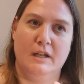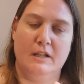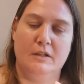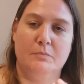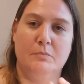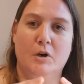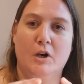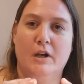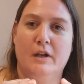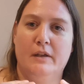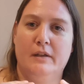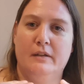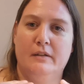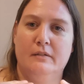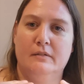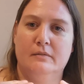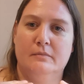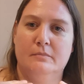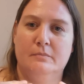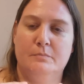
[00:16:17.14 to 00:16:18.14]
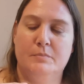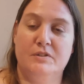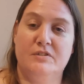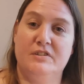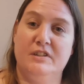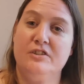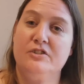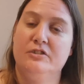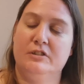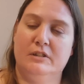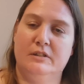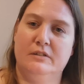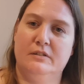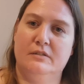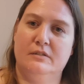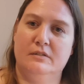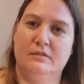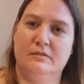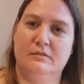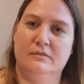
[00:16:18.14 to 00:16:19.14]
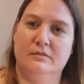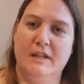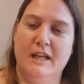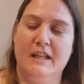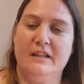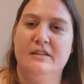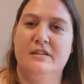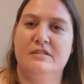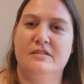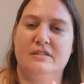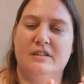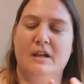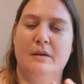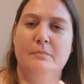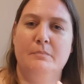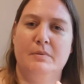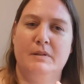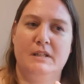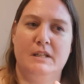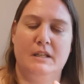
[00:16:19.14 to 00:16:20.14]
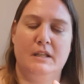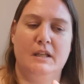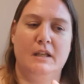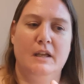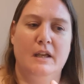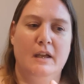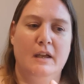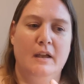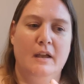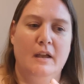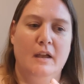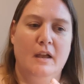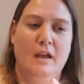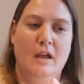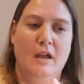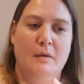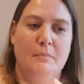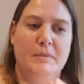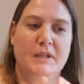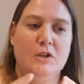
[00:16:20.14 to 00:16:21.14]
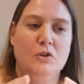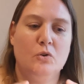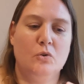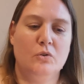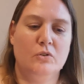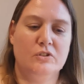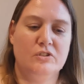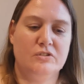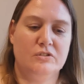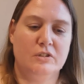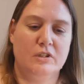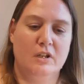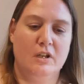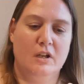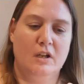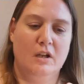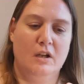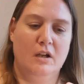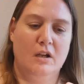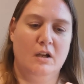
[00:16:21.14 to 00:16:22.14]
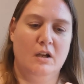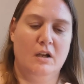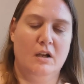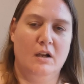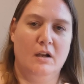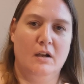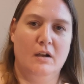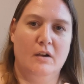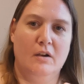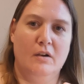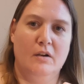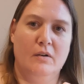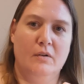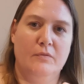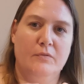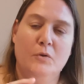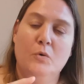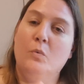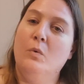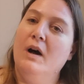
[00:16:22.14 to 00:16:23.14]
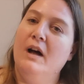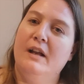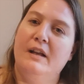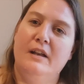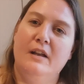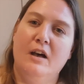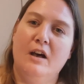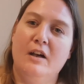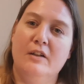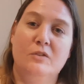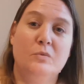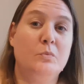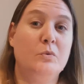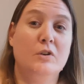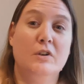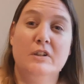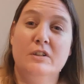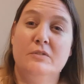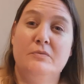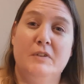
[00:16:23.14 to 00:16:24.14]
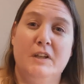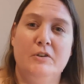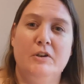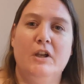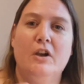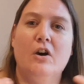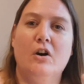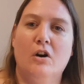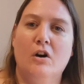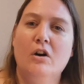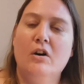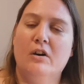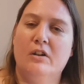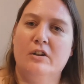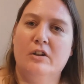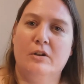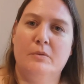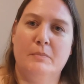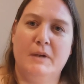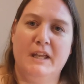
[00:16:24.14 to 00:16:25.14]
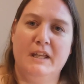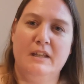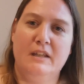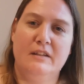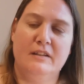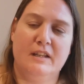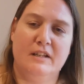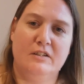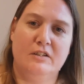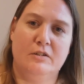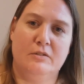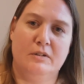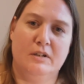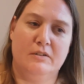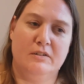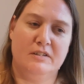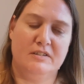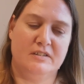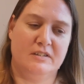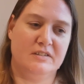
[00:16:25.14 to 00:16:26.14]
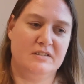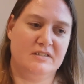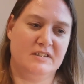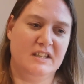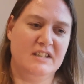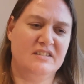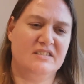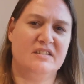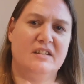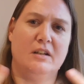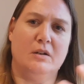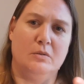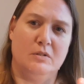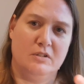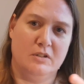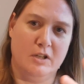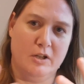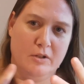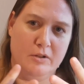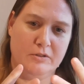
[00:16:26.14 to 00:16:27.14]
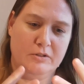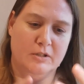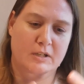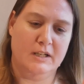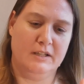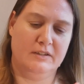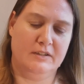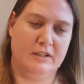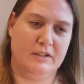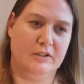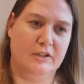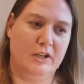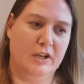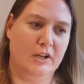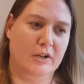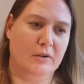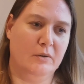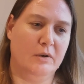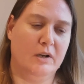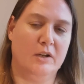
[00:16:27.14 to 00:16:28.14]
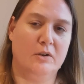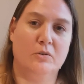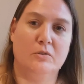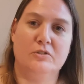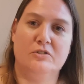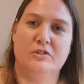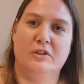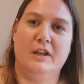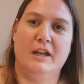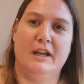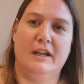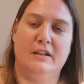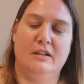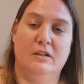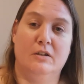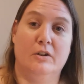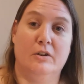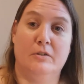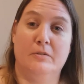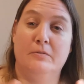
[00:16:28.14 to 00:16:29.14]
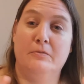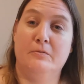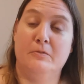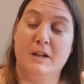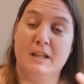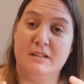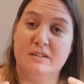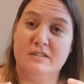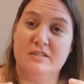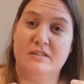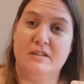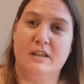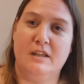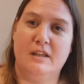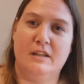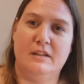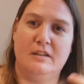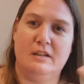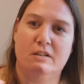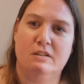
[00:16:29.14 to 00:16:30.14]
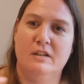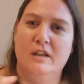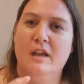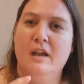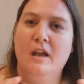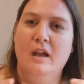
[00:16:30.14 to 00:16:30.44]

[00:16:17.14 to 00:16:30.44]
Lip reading: and my position at this company because, for one, I'd worked very hard on making that career a success, and I was loath to let that go. I also had a lot of friends there that